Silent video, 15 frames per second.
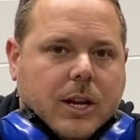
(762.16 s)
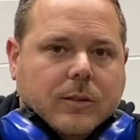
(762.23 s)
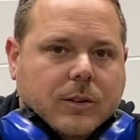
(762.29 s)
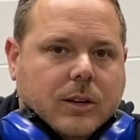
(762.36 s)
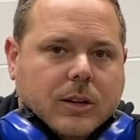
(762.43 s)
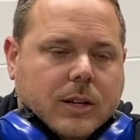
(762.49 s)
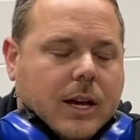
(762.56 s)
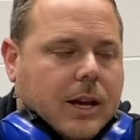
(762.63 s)

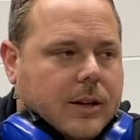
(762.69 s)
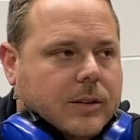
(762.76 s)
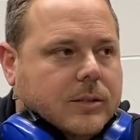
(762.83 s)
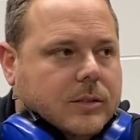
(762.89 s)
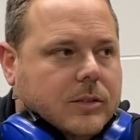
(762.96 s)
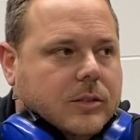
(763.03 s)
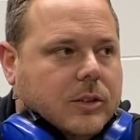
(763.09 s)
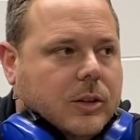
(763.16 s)
Whatever. Yeah. yeah.
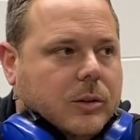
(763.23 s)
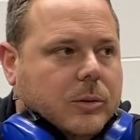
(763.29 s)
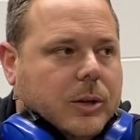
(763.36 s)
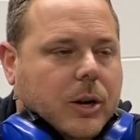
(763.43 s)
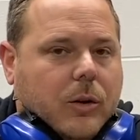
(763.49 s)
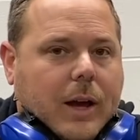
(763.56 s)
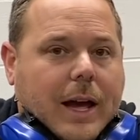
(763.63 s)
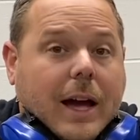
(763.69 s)
So we
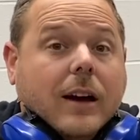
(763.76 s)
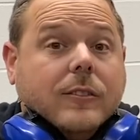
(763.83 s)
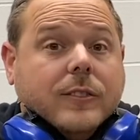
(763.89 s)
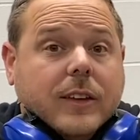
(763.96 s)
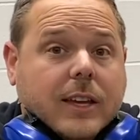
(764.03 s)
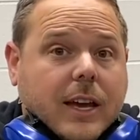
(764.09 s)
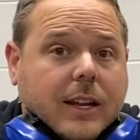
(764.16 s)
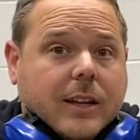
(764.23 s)
don't have
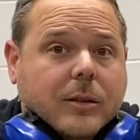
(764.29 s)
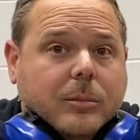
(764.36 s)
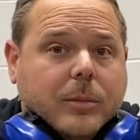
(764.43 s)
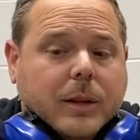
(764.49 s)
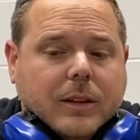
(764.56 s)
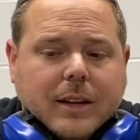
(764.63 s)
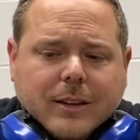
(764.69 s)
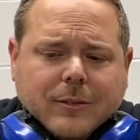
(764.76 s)
to get it,
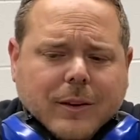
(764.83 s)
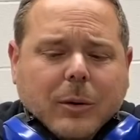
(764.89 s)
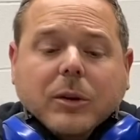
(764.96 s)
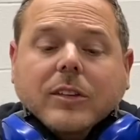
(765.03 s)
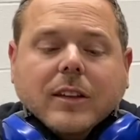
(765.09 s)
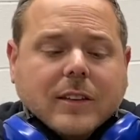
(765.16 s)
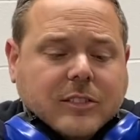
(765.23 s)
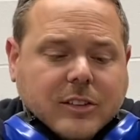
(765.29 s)
but like if I want
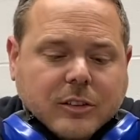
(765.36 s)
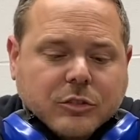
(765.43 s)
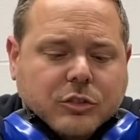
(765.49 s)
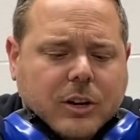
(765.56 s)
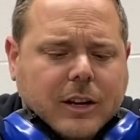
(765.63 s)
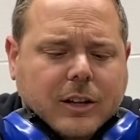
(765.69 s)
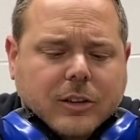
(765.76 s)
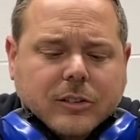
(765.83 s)
to take this on
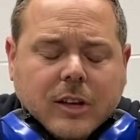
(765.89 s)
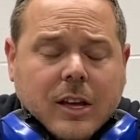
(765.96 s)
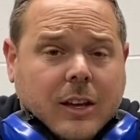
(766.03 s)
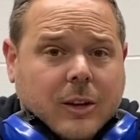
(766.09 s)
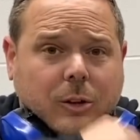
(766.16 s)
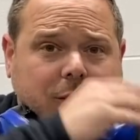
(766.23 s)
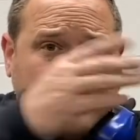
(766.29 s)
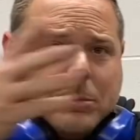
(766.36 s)
trails,
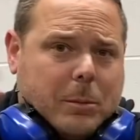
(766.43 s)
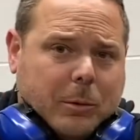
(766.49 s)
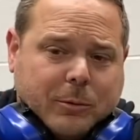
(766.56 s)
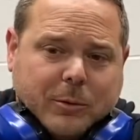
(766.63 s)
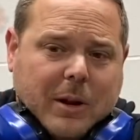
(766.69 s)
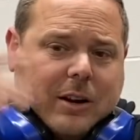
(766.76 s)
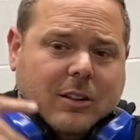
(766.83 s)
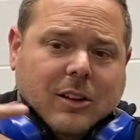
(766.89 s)
go take people for
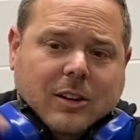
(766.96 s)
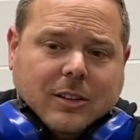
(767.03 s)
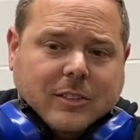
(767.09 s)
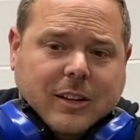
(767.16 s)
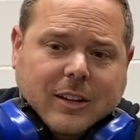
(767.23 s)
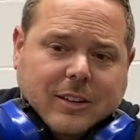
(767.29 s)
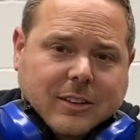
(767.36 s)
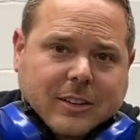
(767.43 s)
ride-alongs
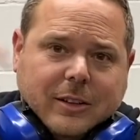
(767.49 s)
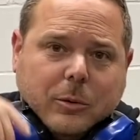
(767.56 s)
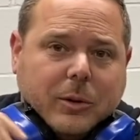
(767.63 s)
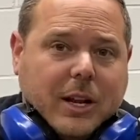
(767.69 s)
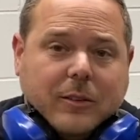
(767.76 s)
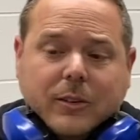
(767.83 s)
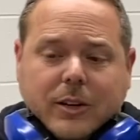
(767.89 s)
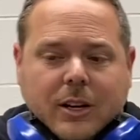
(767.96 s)
out, you know,
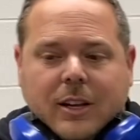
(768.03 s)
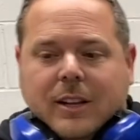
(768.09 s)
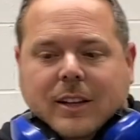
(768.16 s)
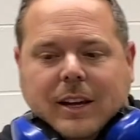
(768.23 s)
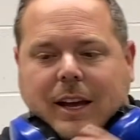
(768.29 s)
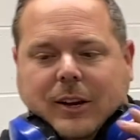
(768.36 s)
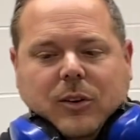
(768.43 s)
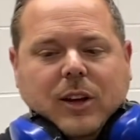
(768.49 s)
whatever.
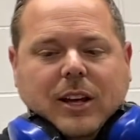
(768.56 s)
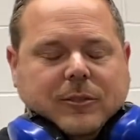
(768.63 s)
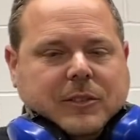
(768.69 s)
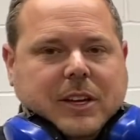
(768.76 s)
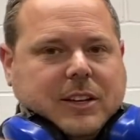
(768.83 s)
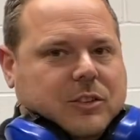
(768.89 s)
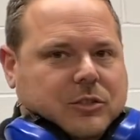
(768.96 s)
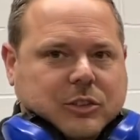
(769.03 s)
I don't have to.
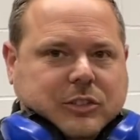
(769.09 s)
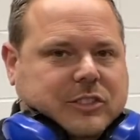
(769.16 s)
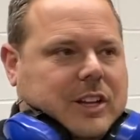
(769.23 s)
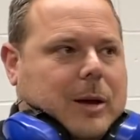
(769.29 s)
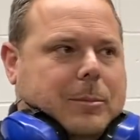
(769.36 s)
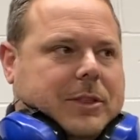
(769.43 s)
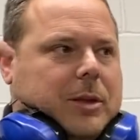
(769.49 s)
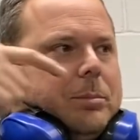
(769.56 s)
I can just
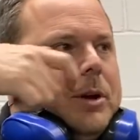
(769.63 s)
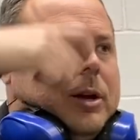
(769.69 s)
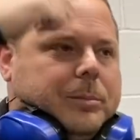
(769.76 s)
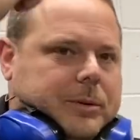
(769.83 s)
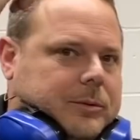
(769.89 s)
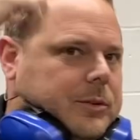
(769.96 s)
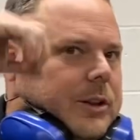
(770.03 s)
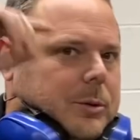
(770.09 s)
stop at the pump
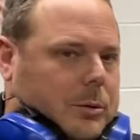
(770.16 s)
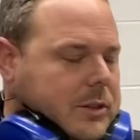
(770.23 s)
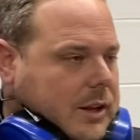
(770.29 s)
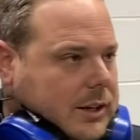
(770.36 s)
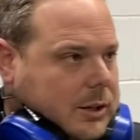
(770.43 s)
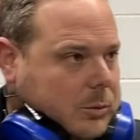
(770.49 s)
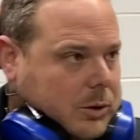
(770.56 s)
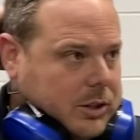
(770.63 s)
and fill up with
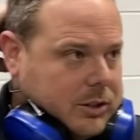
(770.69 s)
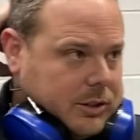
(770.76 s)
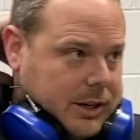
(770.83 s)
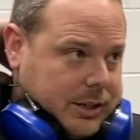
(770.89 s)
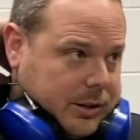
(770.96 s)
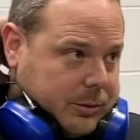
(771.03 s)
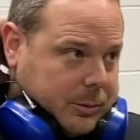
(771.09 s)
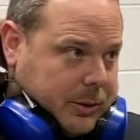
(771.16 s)
91 or
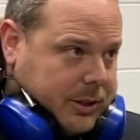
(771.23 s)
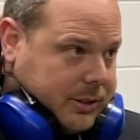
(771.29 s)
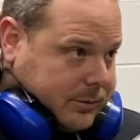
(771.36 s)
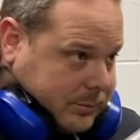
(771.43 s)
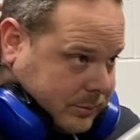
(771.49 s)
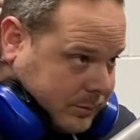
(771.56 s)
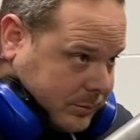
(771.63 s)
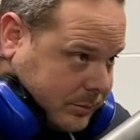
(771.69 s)
93 and
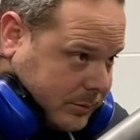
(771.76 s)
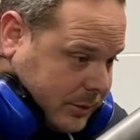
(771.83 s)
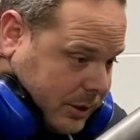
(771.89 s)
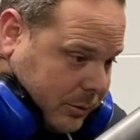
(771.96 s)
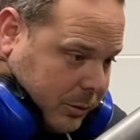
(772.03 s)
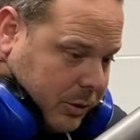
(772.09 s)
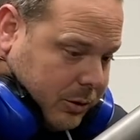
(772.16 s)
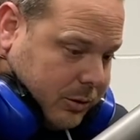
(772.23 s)
right.
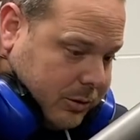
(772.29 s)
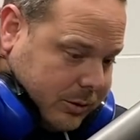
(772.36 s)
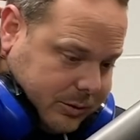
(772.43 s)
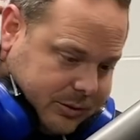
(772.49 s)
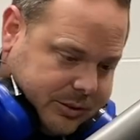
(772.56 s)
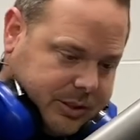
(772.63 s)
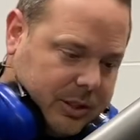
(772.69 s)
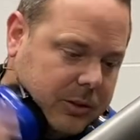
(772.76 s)
and roll.
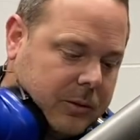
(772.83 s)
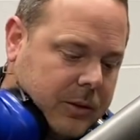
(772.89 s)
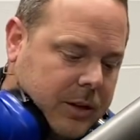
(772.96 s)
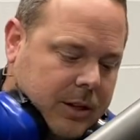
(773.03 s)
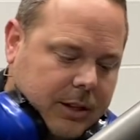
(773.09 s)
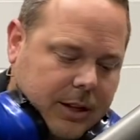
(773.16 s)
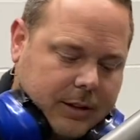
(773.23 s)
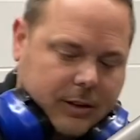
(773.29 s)
Yep. So
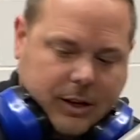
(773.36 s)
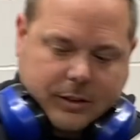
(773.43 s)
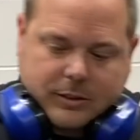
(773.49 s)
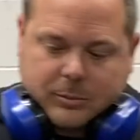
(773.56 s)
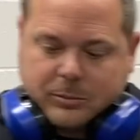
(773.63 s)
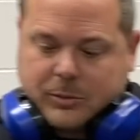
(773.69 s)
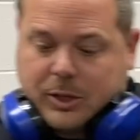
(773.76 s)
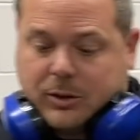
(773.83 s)
that's
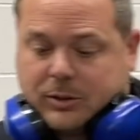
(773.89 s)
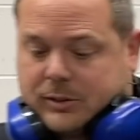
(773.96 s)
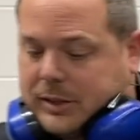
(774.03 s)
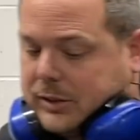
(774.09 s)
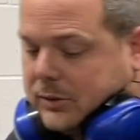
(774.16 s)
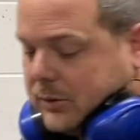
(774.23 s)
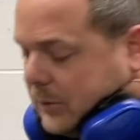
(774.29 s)
awesome. No, it sounds.